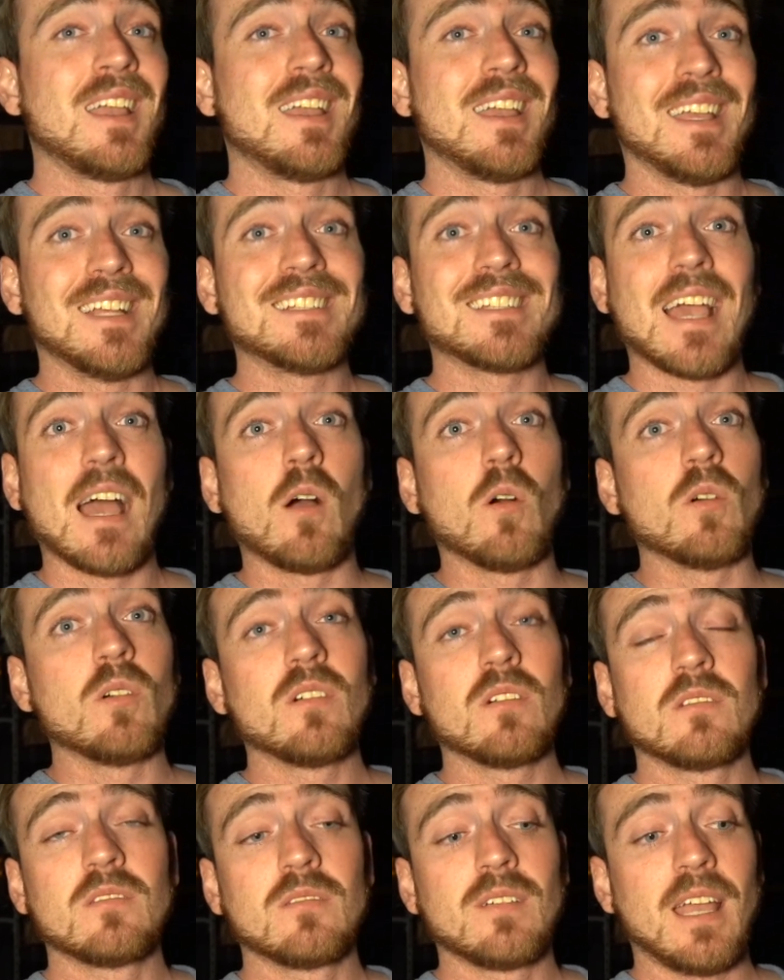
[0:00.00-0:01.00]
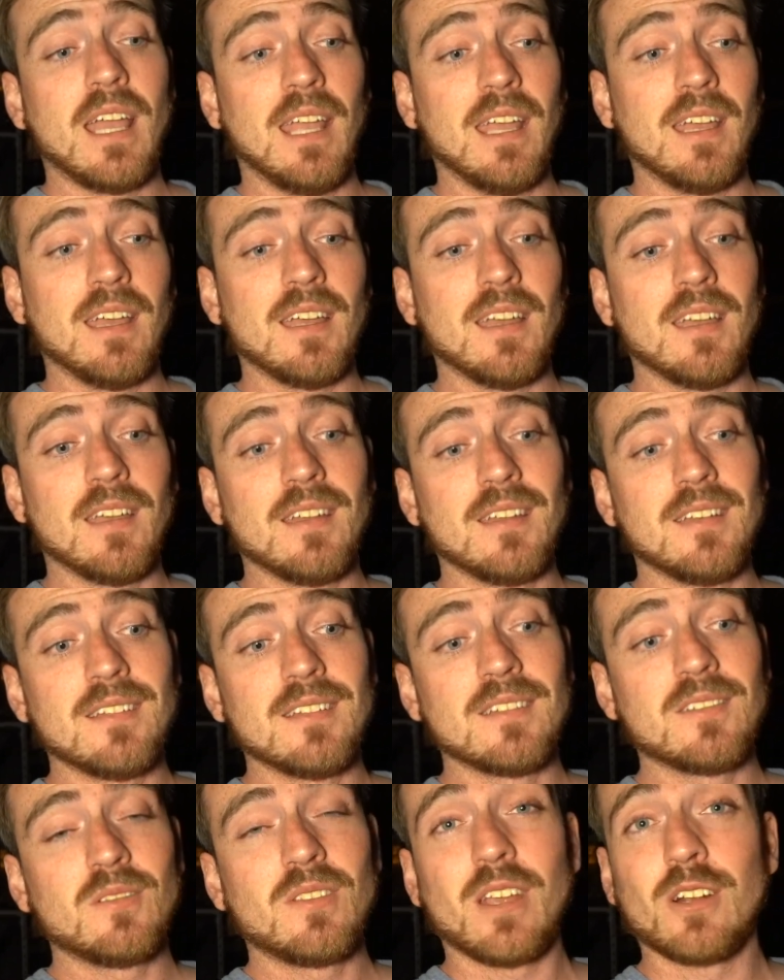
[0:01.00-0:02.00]
it's out
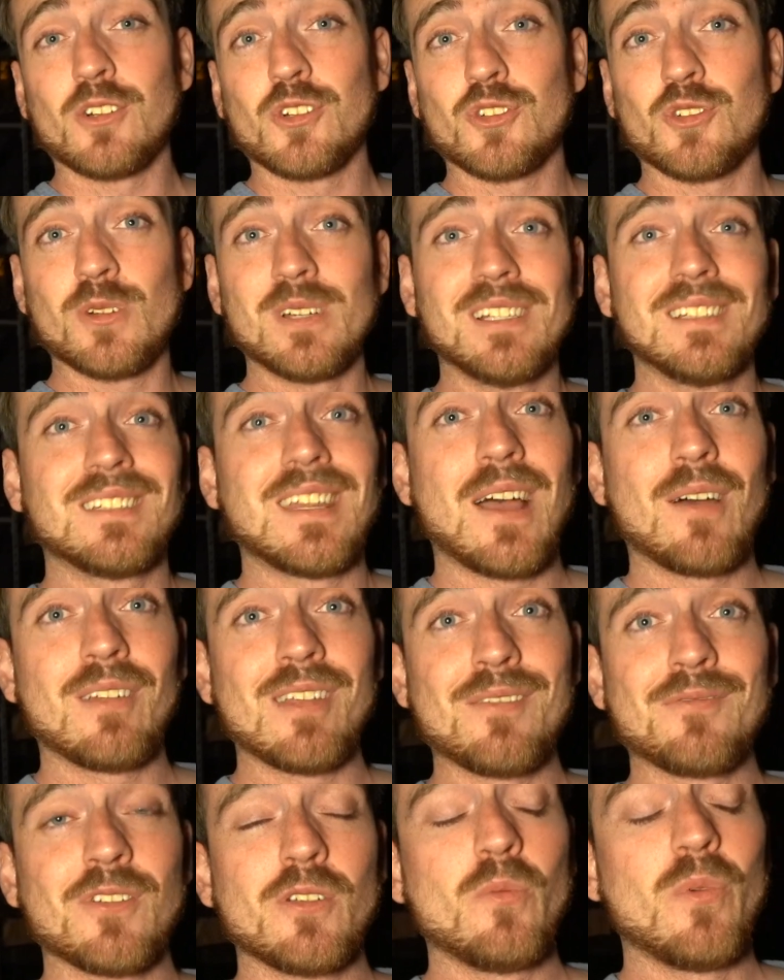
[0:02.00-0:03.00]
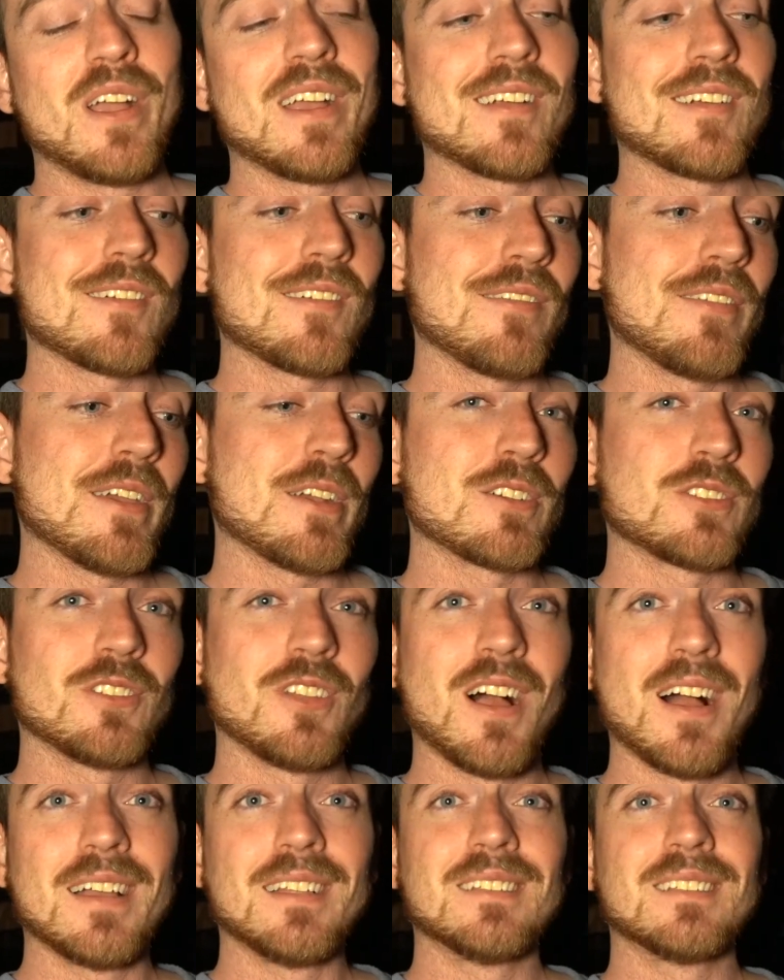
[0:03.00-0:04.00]
and there's trees down everywhere, there's
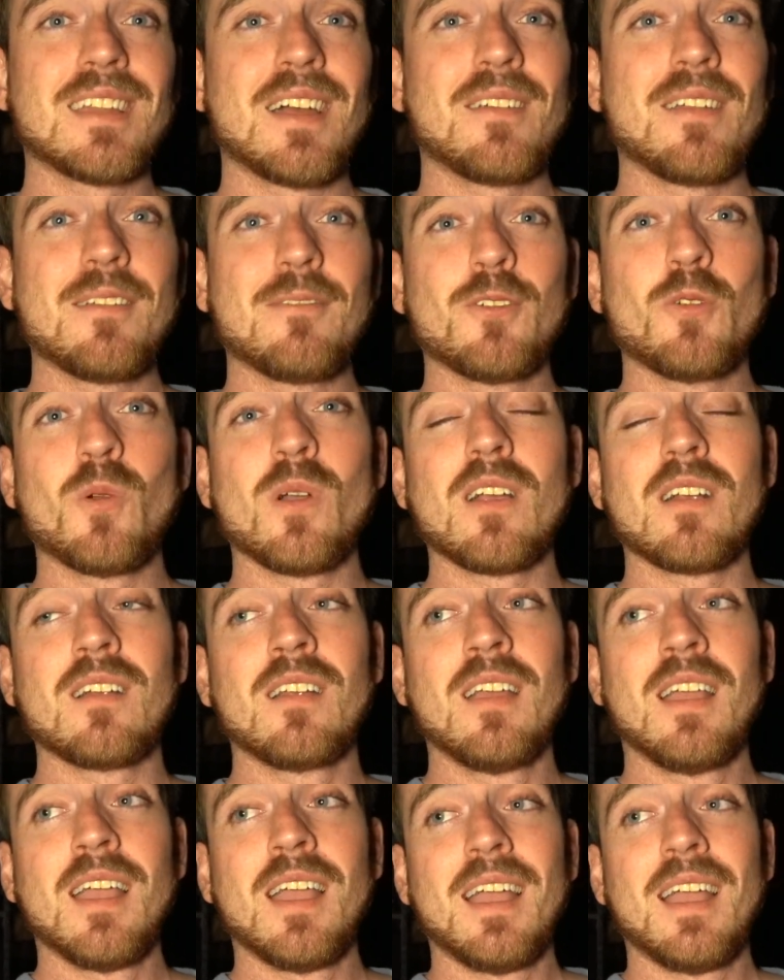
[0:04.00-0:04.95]
lines down everywhere,